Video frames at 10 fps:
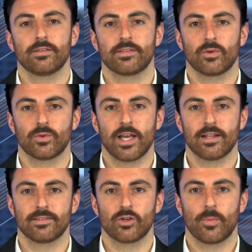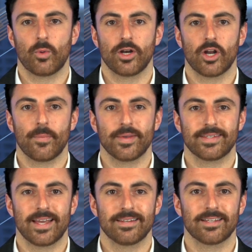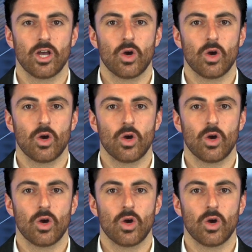settled down 0.9%,